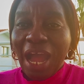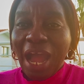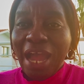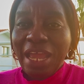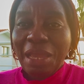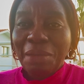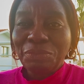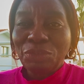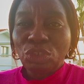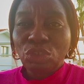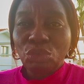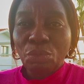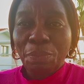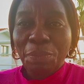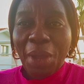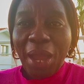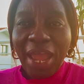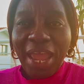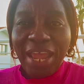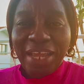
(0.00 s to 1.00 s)
I am
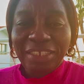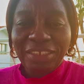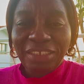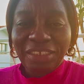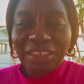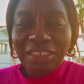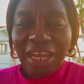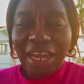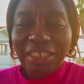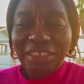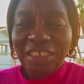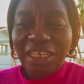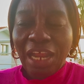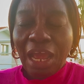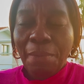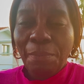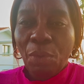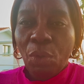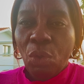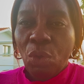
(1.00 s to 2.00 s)
super excited.
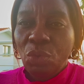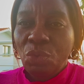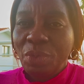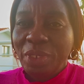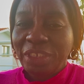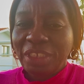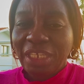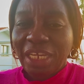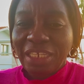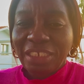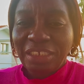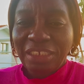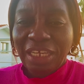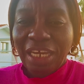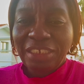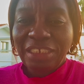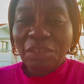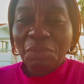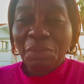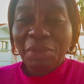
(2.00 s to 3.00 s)
I'm always
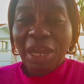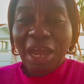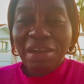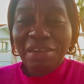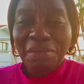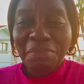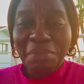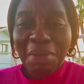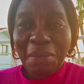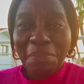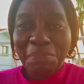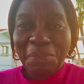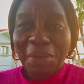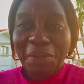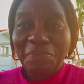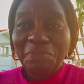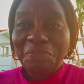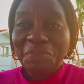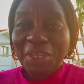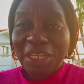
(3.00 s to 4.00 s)
excited when I
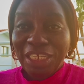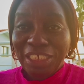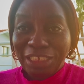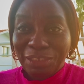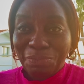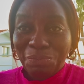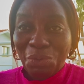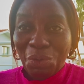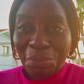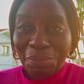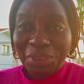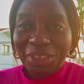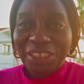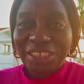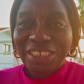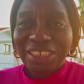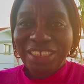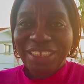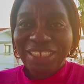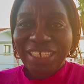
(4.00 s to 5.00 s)
remember His
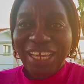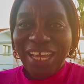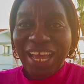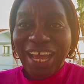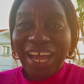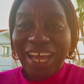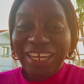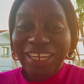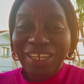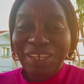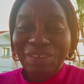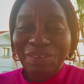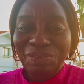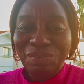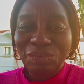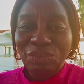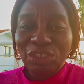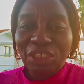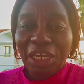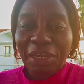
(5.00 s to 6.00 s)
promises.
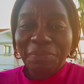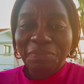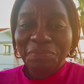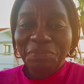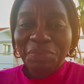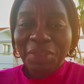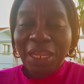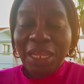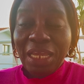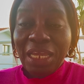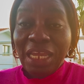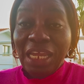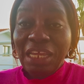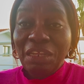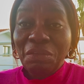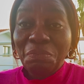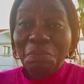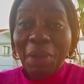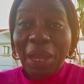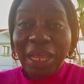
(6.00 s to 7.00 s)
Hallelujah.
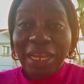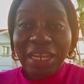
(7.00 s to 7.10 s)
In my